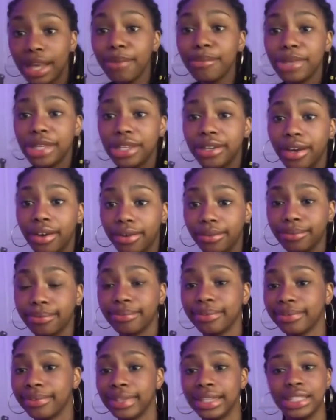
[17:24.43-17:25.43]
me know.
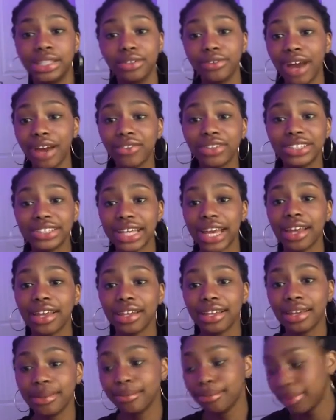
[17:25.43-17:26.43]
Do I recycle
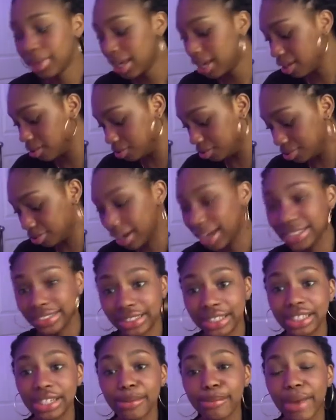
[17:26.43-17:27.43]
them? Do I send
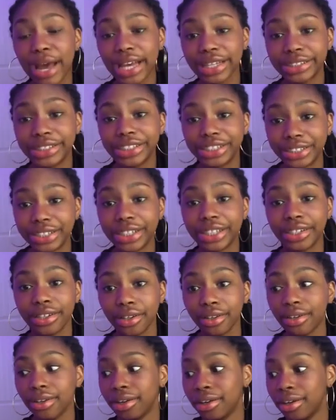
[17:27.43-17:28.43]
them back to Shein?
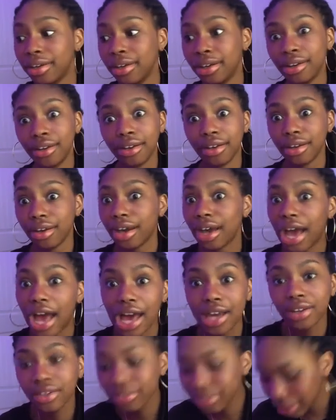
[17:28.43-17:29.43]
I
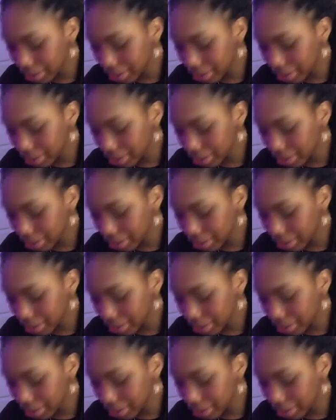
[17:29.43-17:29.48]
don't need